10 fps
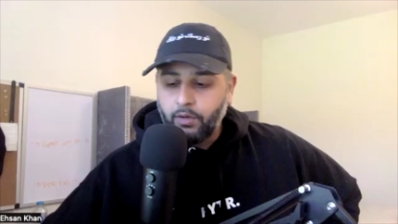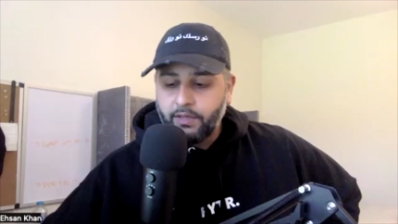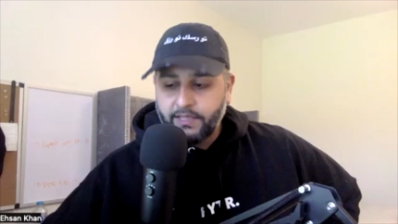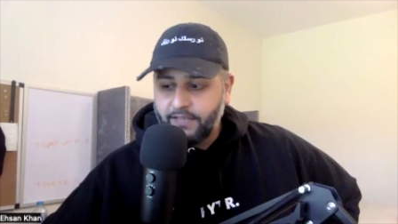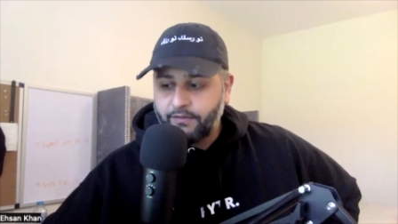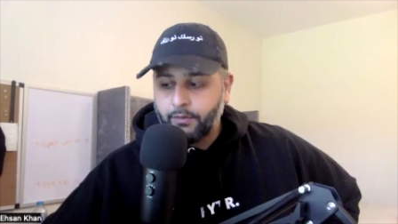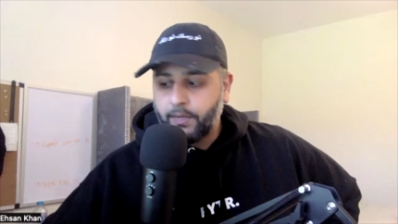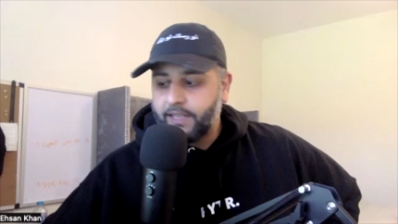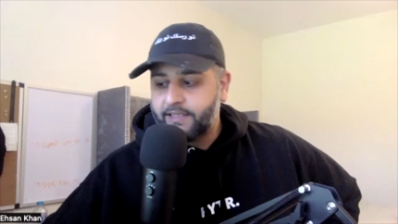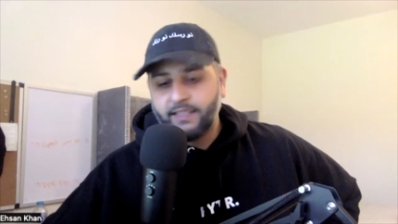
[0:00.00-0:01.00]
of these
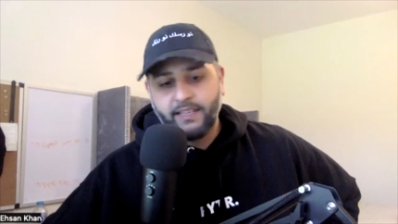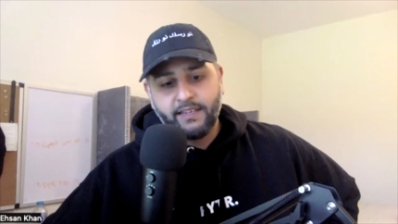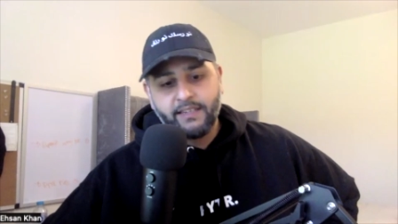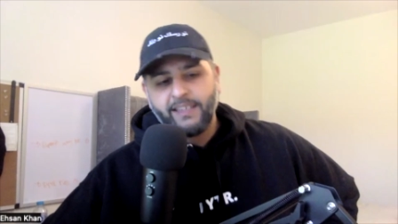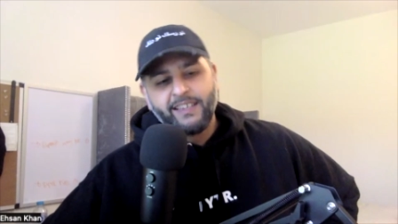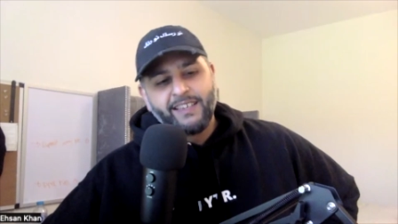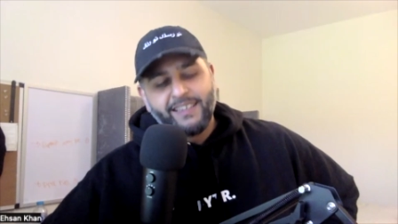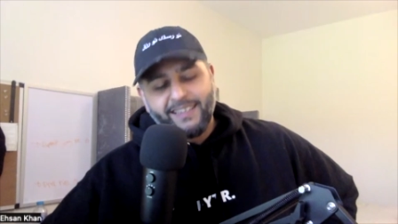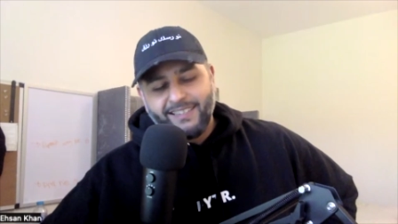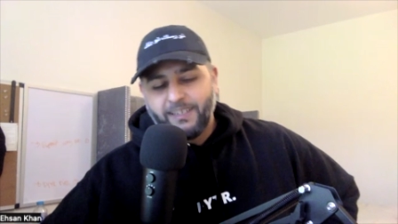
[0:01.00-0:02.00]
heavyweights and then
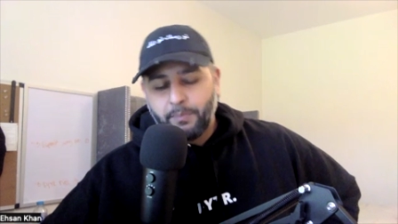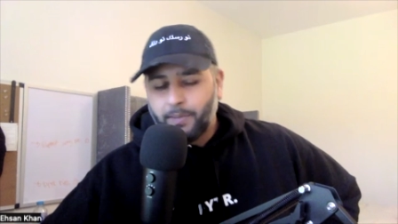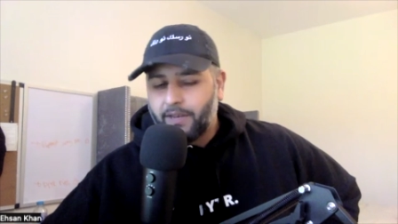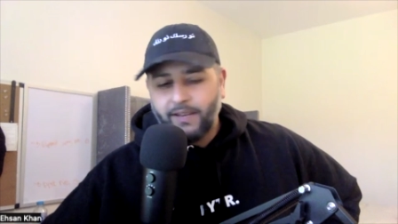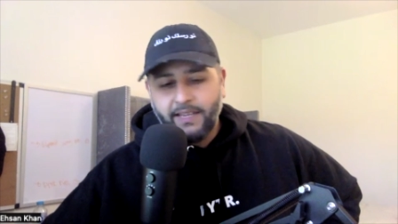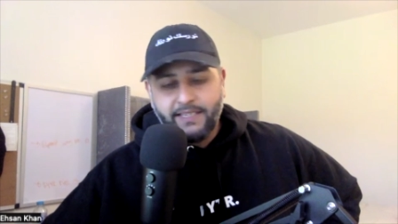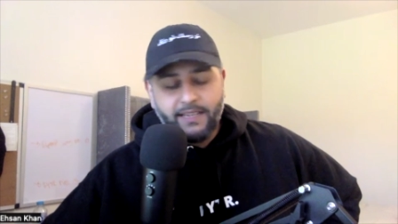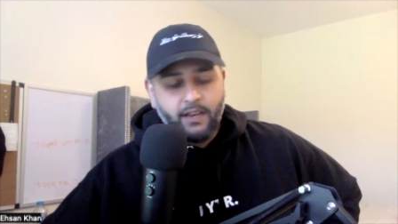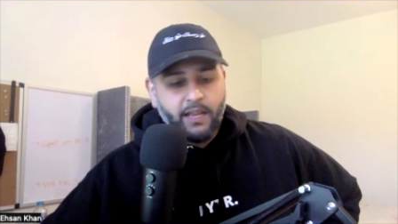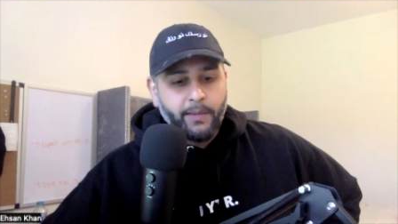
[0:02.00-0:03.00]
it's just a bit of an
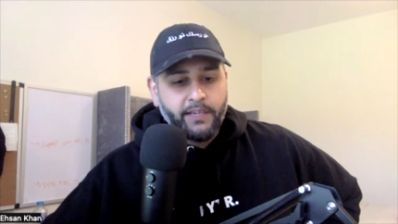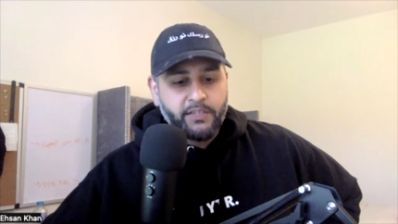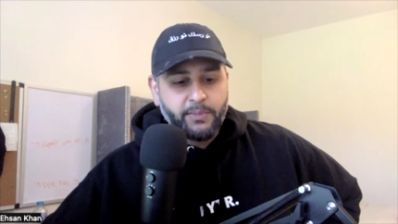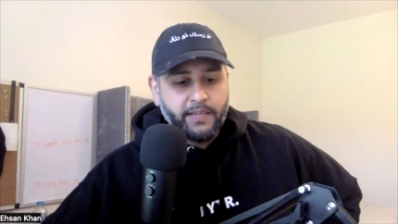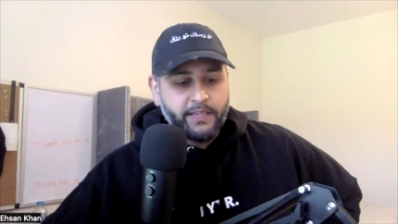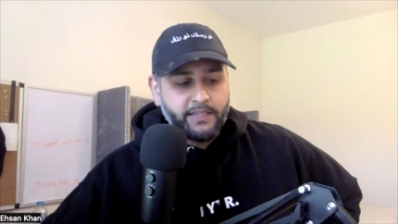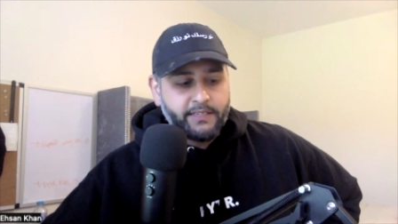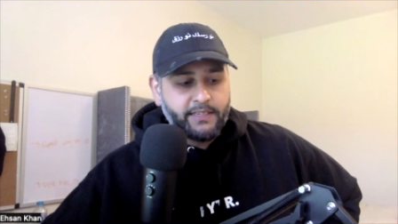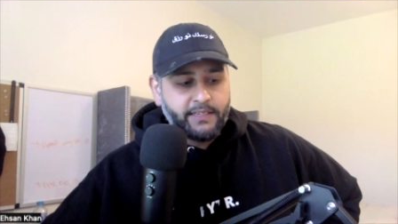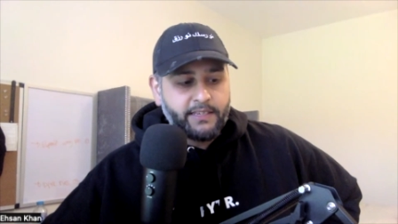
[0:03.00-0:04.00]
anticlimax, man.
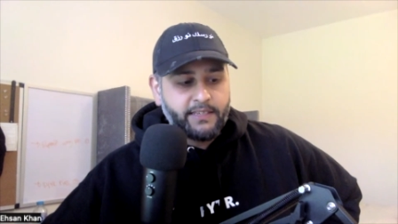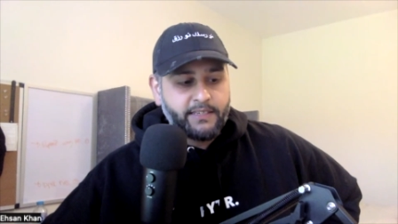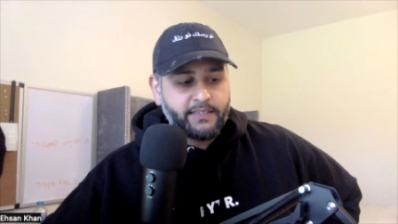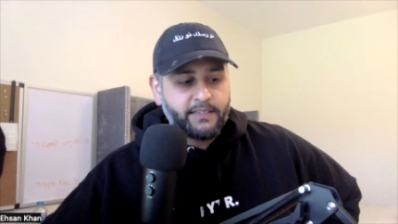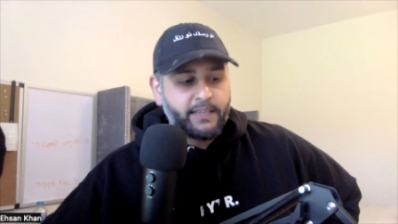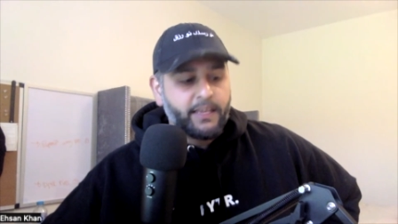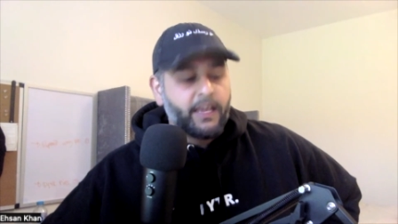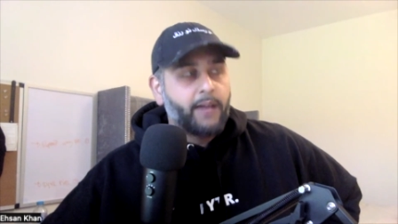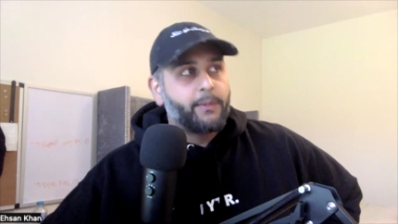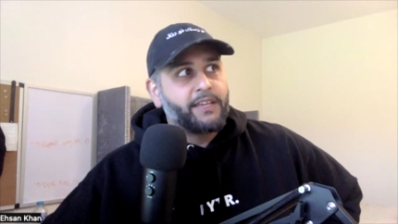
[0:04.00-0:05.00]
It's, it's, it's just,
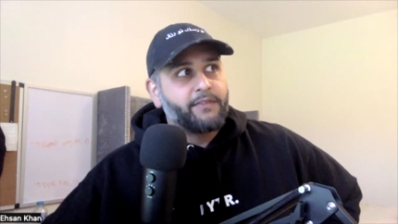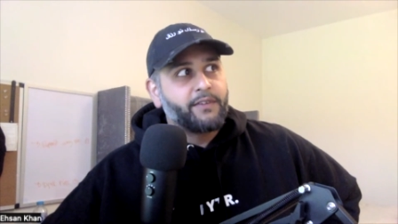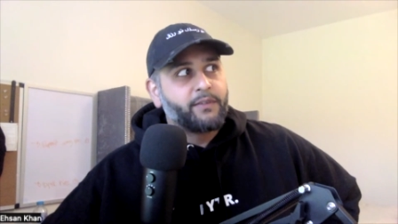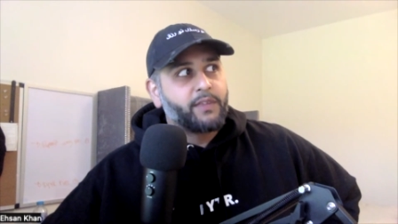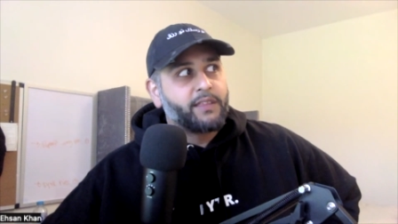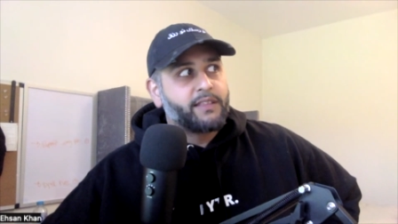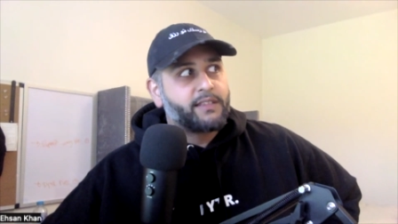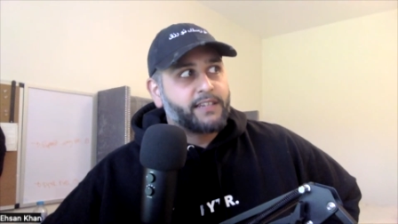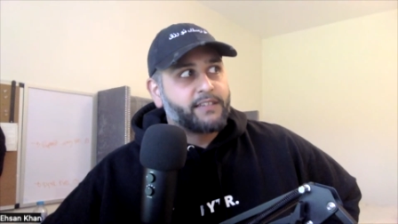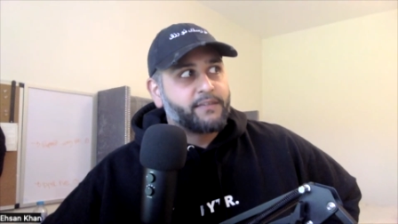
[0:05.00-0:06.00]
I mean, even with
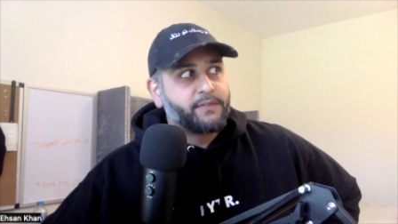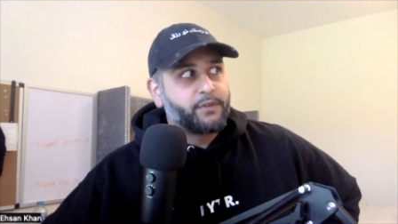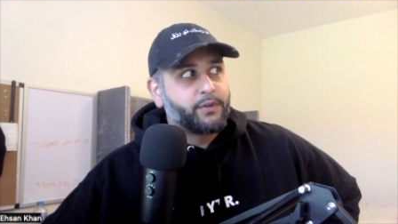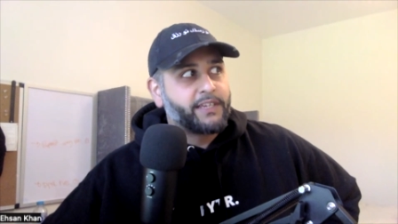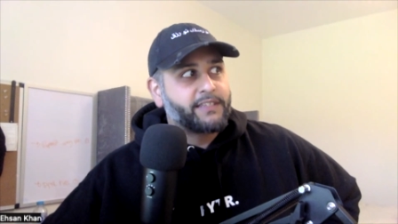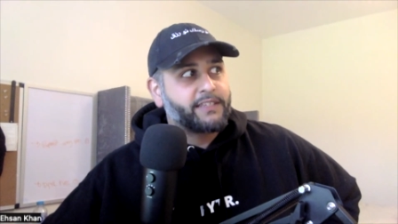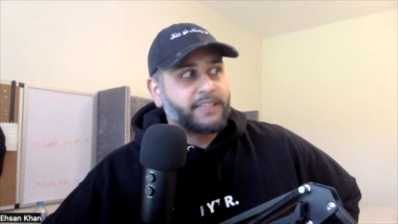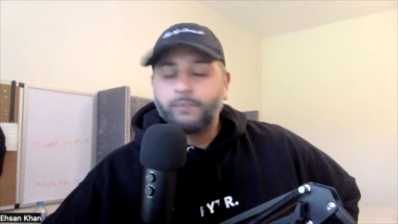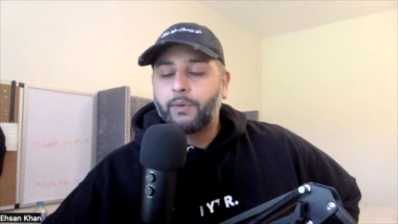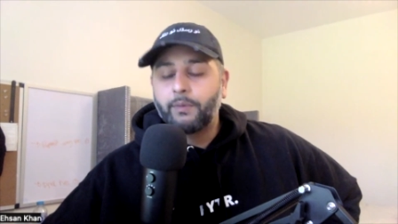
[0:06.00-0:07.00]
Tyson Fury, his
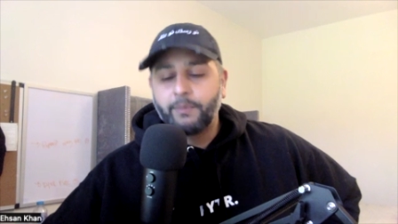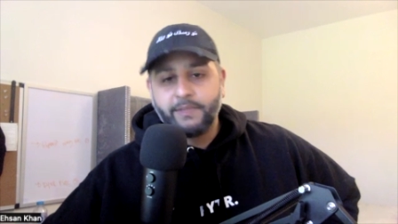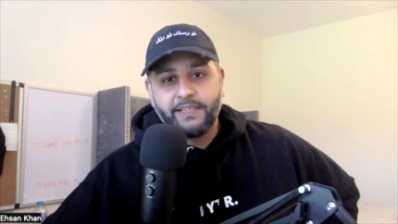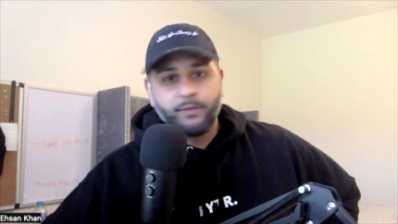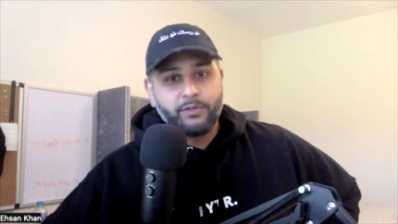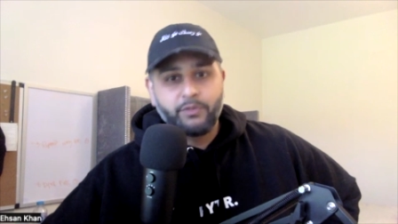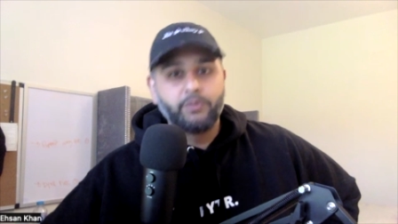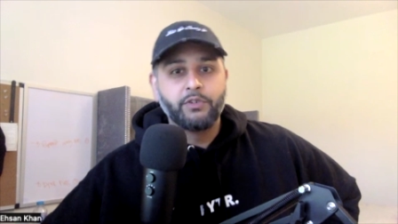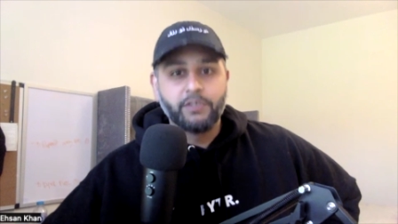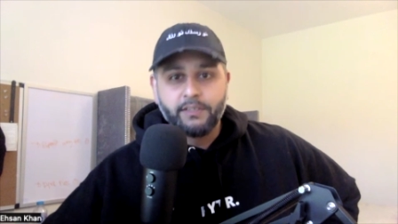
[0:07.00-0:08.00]
his problem is that he was too good